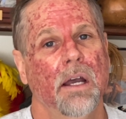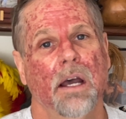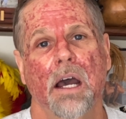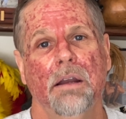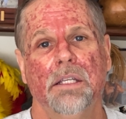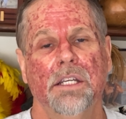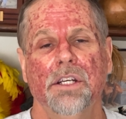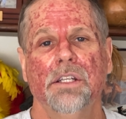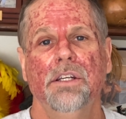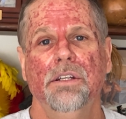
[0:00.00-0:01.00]
I
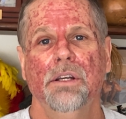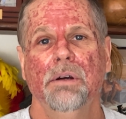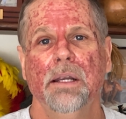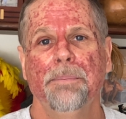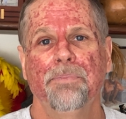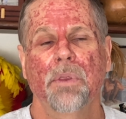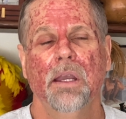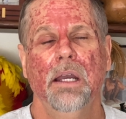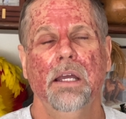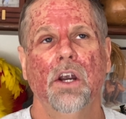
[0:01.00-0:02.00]
suggest you do it.
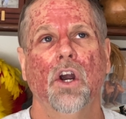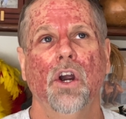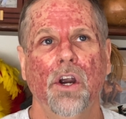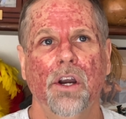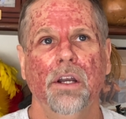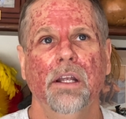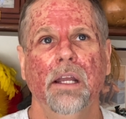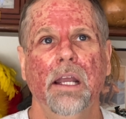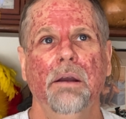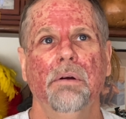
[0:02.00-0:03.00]
It hurt,
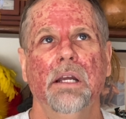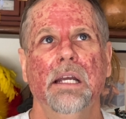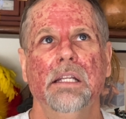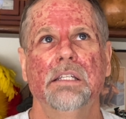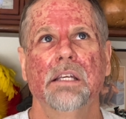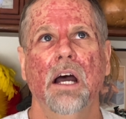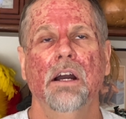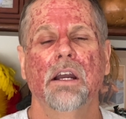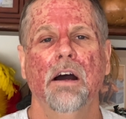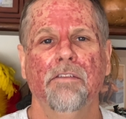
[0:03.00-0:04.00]
it's
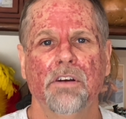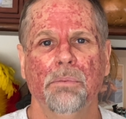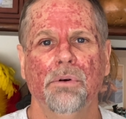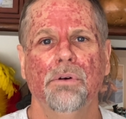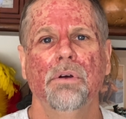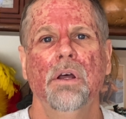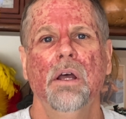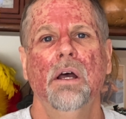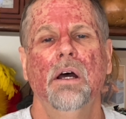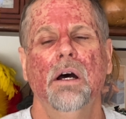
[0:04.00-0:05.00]
uncomfortable.
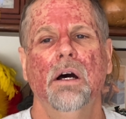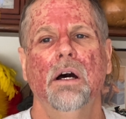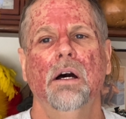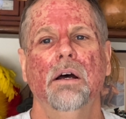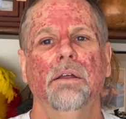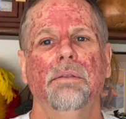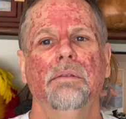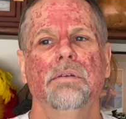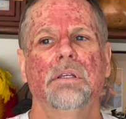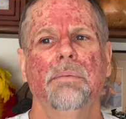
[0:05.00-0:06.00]

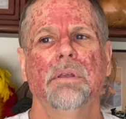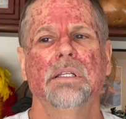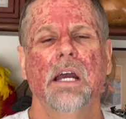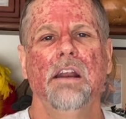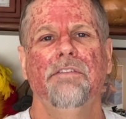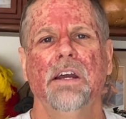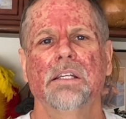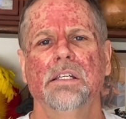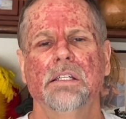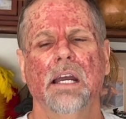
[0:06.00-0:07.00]
Some of the side
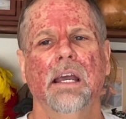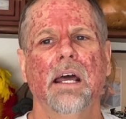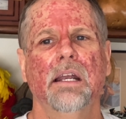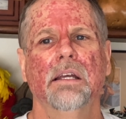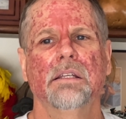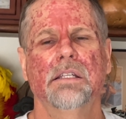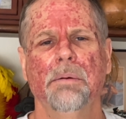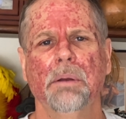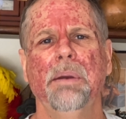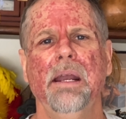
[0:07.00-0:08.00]
effects is I got a
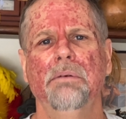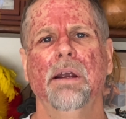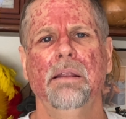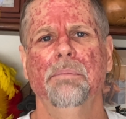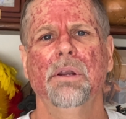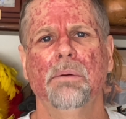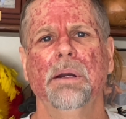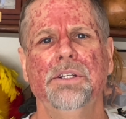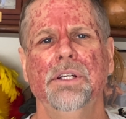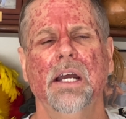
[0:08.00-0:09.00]
stomach pain right in the middle of
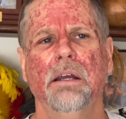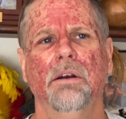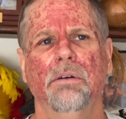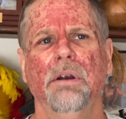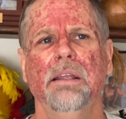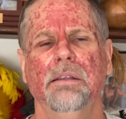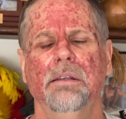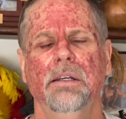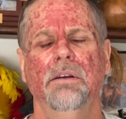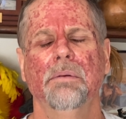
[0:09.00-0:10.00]
my chest, or right,
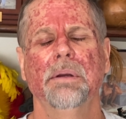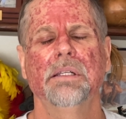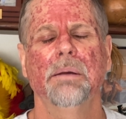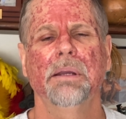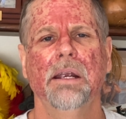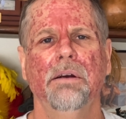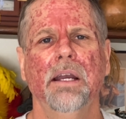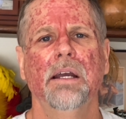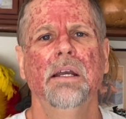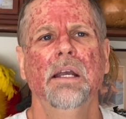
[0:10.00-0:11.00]
you know, my stomach area,